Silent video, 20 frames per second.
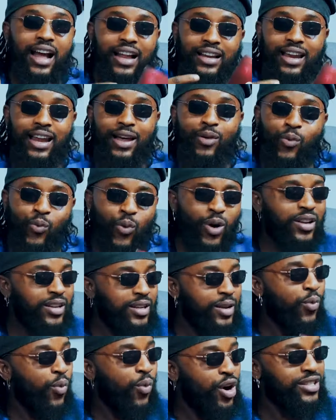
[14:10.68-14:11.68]
and uh, what
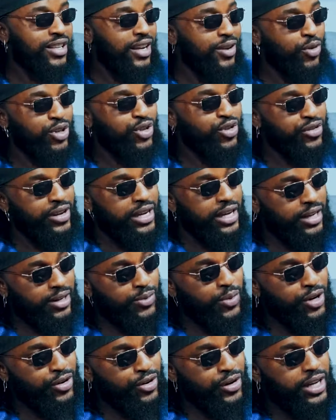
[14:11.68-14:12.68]
the words it was not really
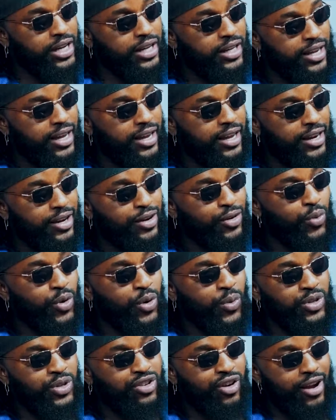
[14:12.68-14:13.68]
were not really clear. I don't know what
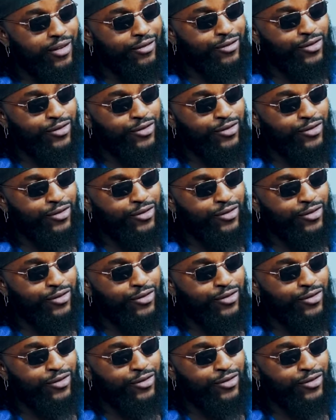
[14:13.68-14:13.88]
it was crying